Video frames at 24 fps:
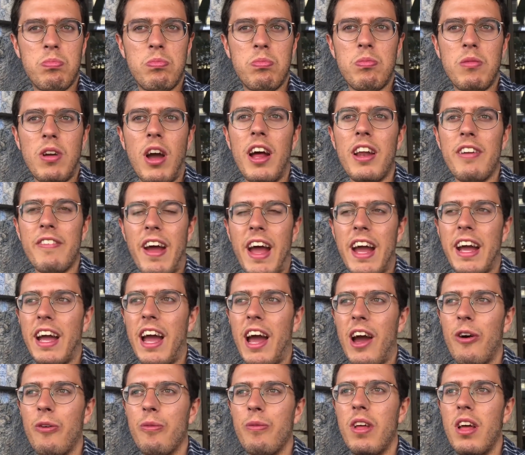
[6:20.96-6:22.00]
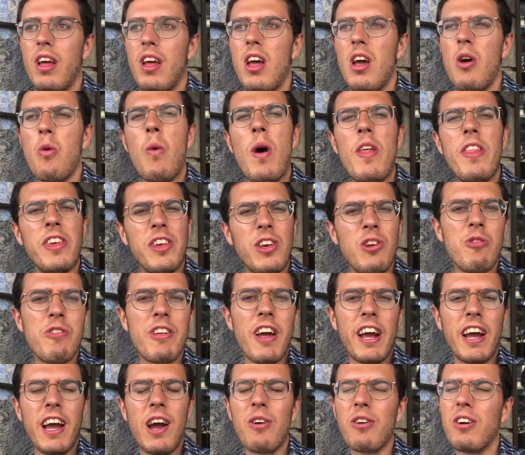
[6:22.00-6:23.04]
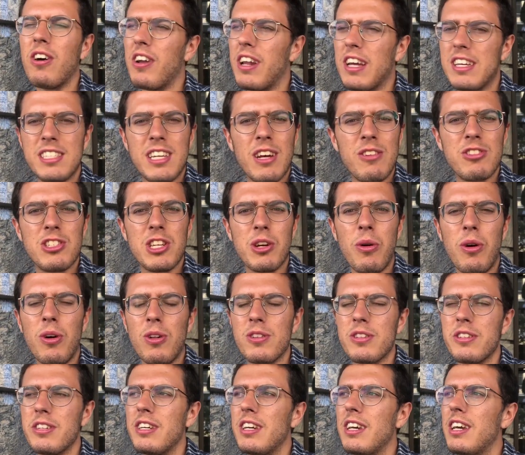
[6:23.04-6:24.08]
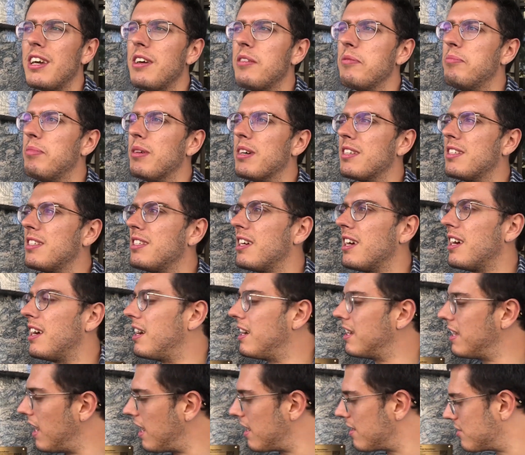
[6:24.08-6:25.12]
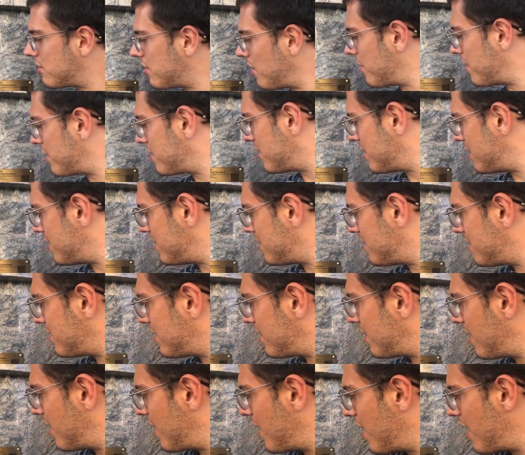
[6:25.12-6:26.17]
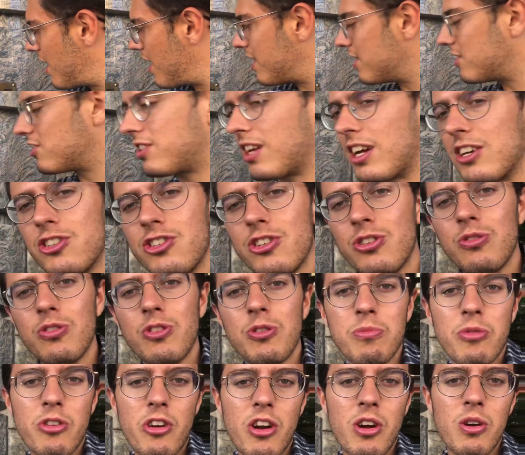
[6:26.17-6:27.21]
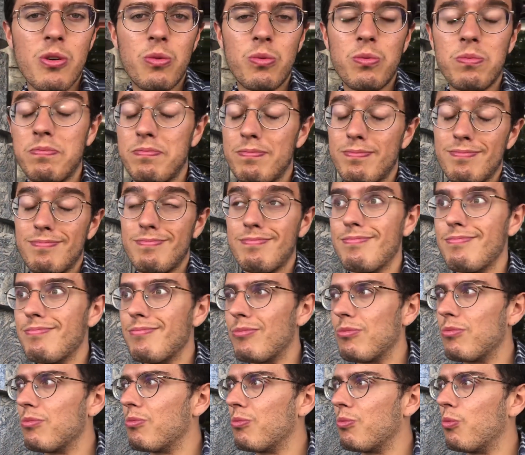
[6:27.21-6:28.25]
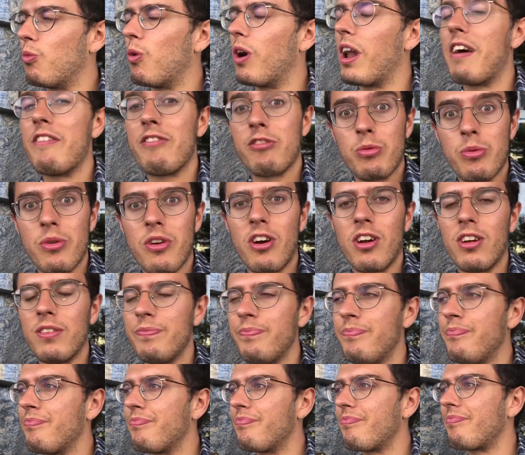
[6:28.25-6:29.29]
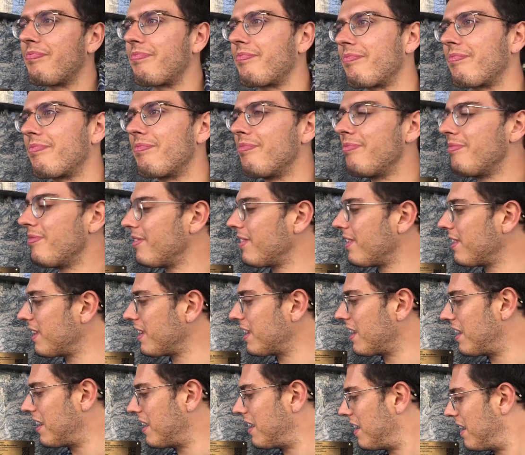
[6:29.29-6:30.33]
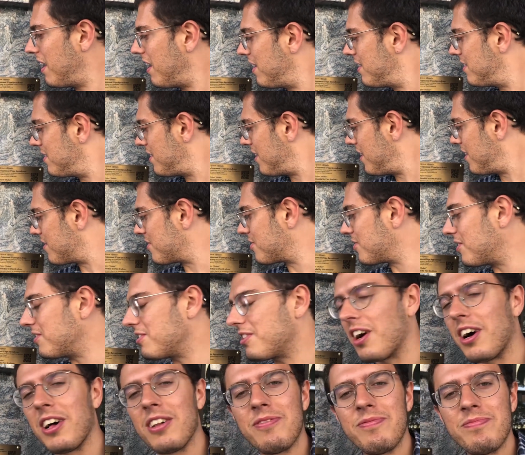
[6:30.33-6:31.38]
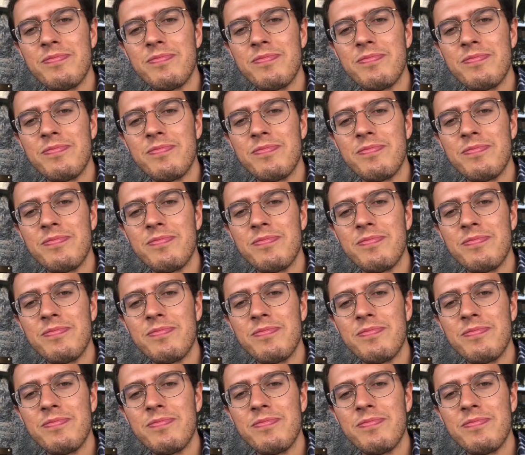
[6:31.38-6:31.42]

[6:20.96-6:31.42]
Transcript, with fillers: kind of hang out, where the youth hang out. God, I sound so old. But uh, yeah, so this is statue numero whatever we're on, and yeah, the sundial.